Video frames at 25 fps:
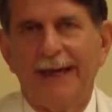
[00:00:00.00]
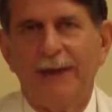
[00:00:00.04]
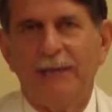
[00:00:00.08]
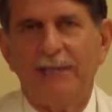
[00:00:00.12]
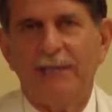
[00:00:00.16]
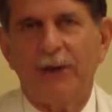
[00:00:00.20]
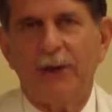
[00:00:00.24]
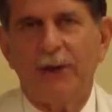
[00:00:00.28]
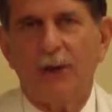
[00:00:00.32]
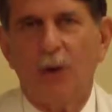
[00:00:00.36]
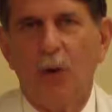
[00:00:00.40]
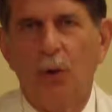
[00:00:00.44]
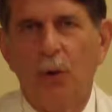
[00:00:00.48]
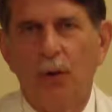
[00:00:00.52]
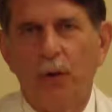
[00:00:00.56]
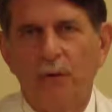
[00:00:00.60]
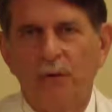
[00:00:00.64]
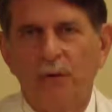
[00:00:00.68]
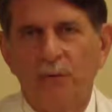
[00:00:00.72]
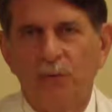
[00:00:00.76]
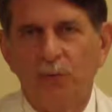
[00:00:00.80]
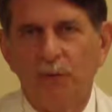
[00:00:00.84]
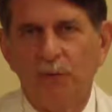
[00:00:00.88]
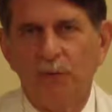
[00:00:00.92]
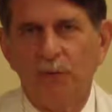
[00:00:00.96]
have their colon
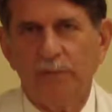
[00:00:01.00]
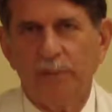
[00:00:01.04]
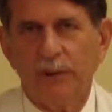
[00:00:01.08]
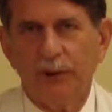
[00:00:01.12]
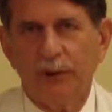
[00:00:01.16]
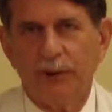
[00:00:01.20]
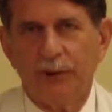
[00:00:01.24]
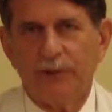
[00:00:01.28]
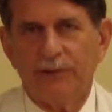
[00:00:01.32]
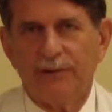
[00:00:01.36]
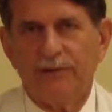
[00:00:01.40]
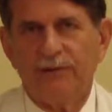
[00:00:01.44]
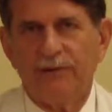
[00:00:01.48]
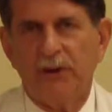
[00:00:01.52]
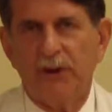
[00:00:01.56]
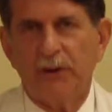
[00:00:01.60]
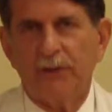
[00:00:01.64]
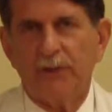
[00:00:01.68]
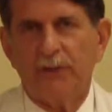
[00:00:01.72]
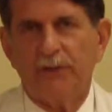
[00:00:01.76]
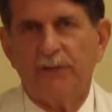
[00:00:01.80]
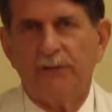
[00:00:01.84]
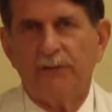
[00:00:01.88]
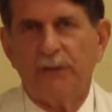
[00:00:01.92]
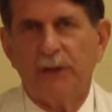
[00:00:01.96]
removed because of
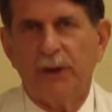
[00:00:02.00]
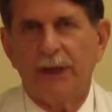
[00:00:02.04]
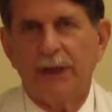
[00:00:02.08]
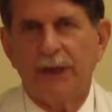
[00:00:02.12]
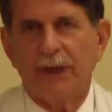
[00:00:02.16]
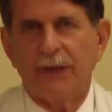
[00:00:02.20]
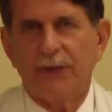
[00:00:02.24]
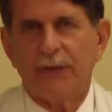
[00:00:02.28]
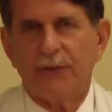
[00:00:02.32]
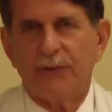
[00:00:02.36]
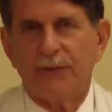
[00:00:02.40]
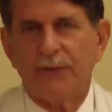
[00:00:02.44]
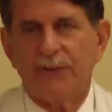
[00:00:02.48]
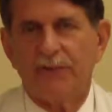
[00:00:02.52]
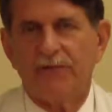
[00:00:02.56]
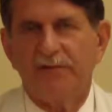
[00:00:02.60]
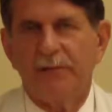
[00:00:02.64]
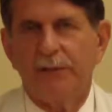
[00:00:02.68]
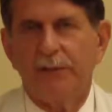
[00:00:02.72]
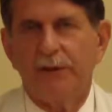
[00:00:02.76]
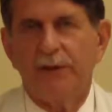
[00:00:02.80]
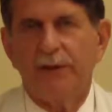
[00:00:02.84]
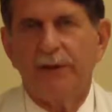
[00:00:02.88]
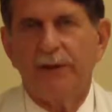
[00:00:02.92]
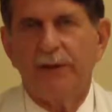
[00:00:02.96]
ulcerative colitis or
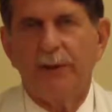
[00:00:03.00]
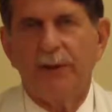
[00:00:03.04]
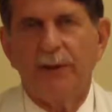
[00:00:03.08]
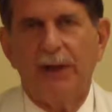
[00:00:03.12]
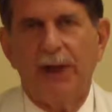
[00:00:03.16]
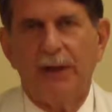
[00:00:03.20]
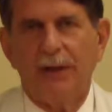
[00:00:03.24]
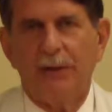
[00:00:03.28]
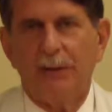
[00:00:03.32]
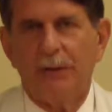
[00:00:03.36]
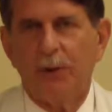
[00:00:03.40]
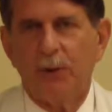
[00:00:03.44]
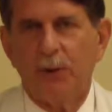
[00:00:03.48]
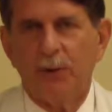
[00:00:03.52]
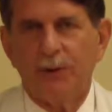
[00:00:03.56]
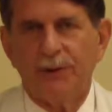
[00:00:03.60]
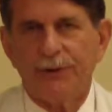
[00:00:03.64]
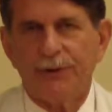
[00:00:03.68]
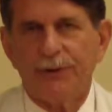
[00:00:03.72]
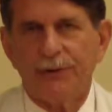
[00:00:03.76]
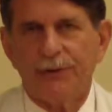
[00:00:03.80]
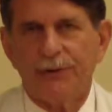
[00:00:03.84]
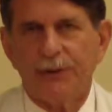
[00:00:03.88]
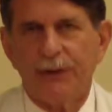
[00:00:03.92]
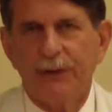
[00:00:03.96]
familial
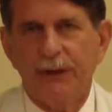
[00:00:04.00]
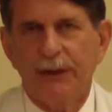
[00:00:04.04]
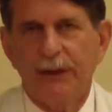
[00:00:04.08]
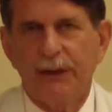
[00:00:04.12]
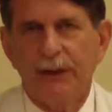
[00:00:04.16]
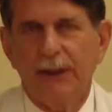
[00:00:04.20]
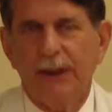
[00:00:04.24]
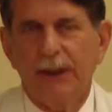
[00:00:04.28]
polyposis,